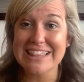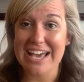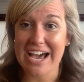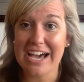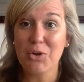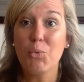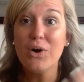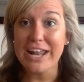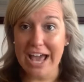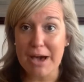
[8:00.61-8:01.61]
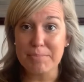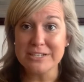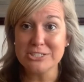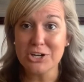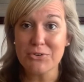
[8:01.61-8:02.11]
that, what happened
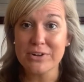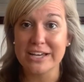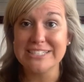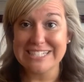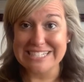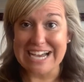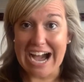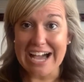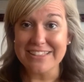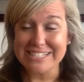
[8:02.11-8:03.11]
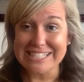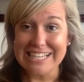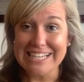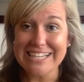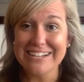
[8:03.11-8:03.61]
to Jonah? Did he die in the
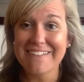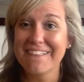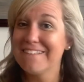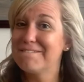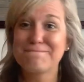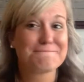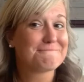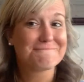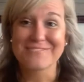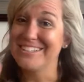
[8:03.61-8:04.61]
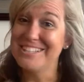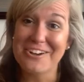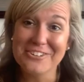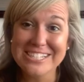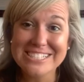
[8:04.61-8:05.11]
sea? No,
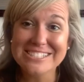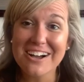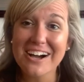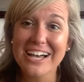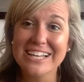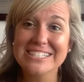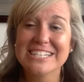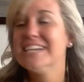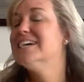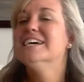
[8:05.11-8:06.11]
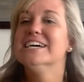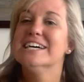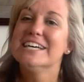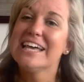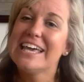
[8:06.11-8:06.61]
he did not.
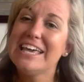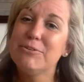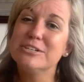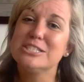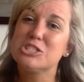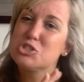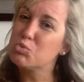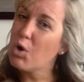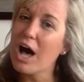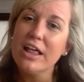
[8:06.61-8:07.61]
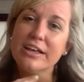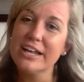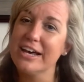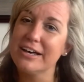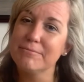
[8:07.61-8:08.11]
He was swallowed
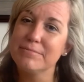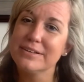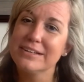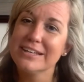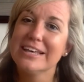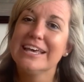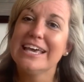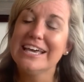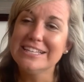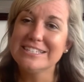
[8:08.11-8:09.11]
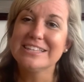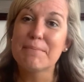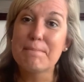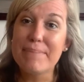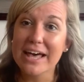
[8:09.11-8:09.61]
up into the
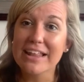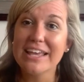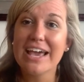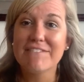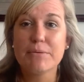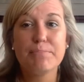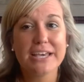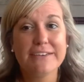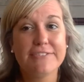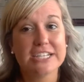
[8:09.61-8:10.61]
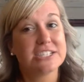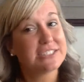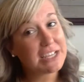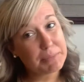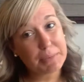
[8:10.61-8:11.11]
belly of a big fish. Now,
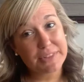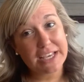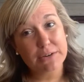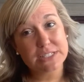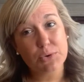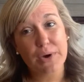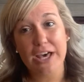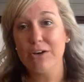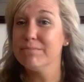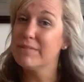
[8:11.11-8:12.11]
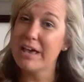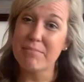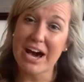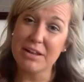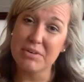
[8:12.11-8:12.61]
some people think it was a whale. It
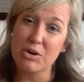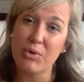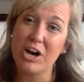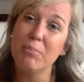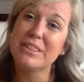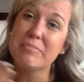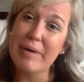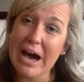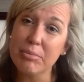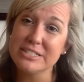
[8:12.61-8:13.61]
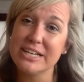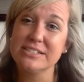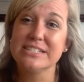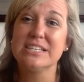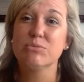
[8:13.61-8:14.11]
might have been a whale, but the Bible tells
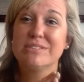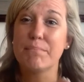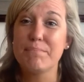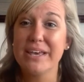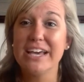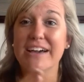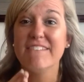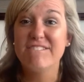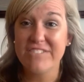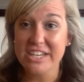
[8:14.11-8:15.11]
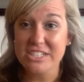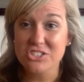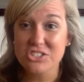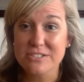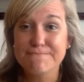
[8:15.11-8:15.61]
us it was a big fish.